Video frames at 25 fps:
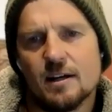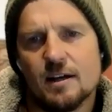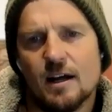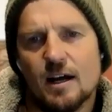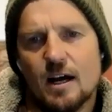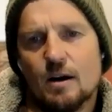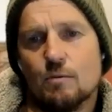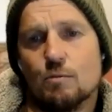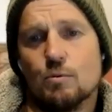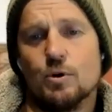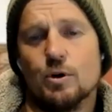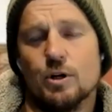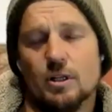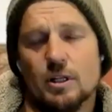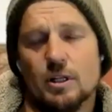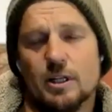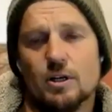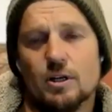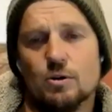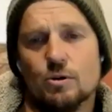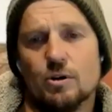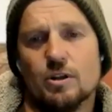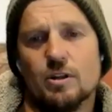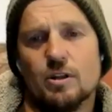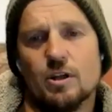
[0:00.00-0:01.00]
are really
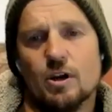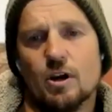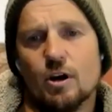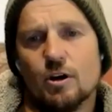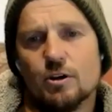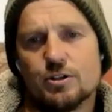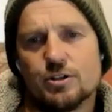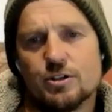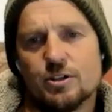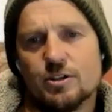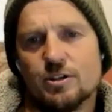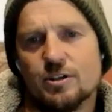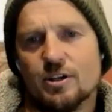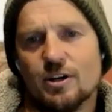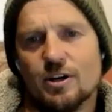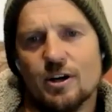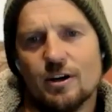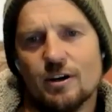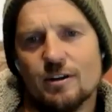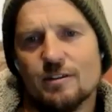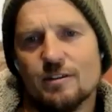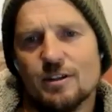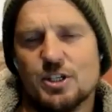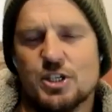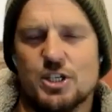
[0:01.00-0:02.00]
good in the ocean,
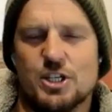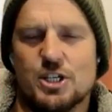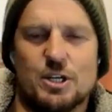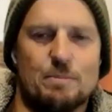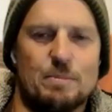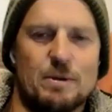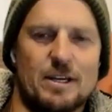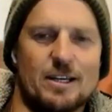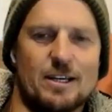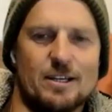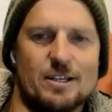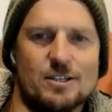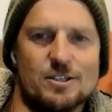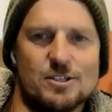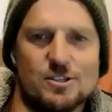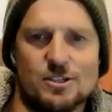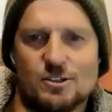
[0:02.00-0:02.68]
the chippies,